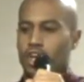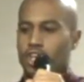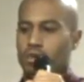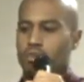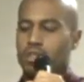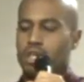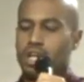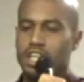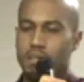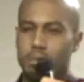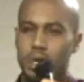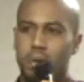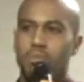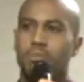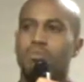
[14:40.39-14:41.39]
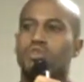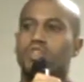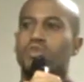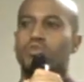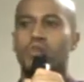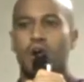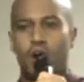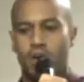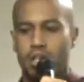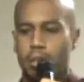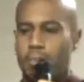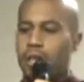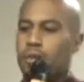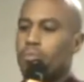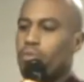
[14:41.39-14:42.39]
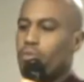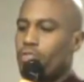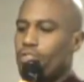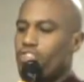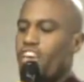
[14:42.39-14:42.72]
you touch people, you talk to people,